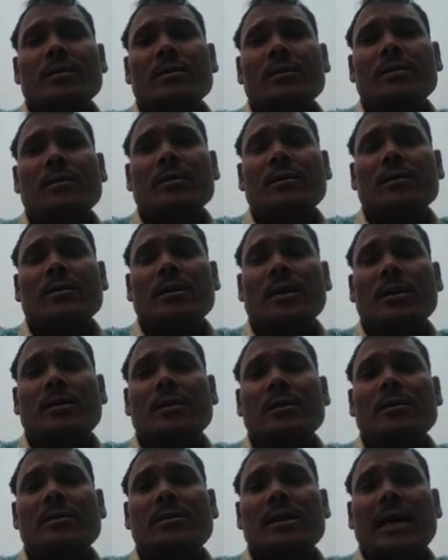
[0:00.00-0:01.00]

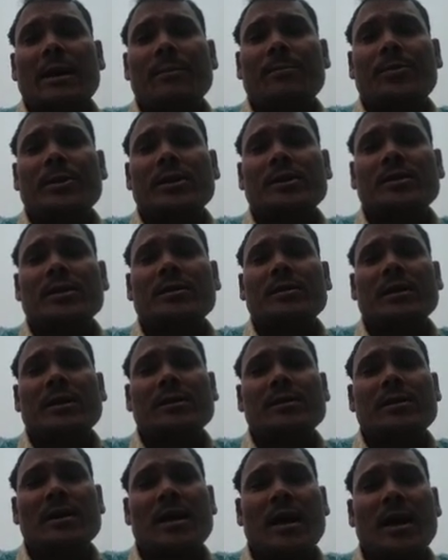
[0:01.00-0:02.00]
Needed temperature is
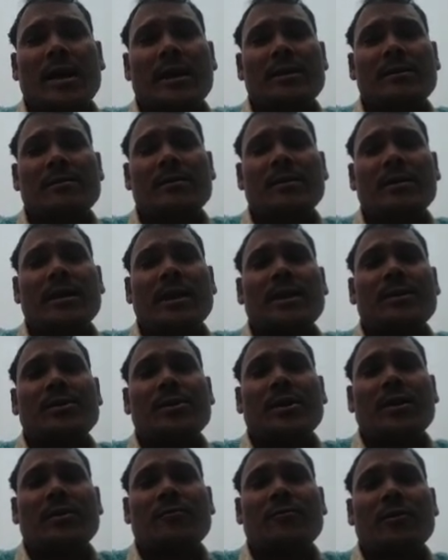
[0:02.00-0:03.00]
high and
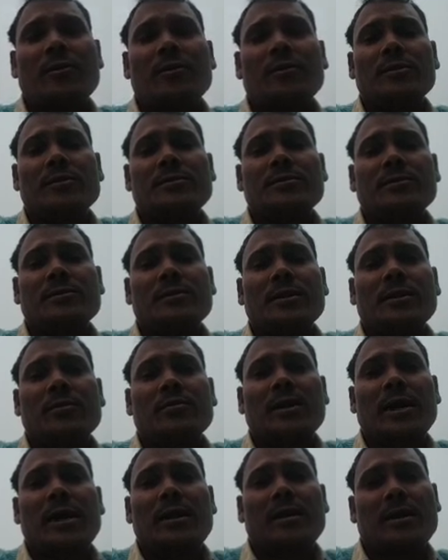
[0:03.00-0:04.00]
rainfall also
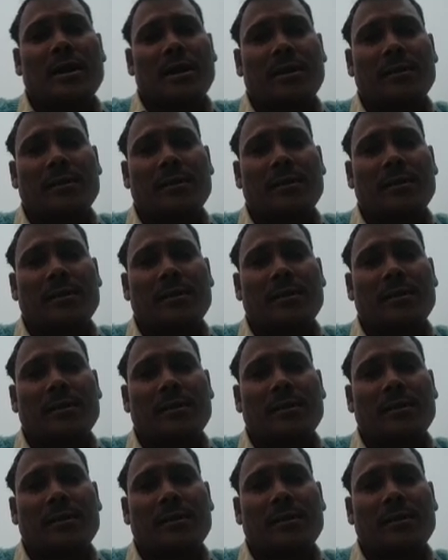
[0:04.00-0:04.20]
required high.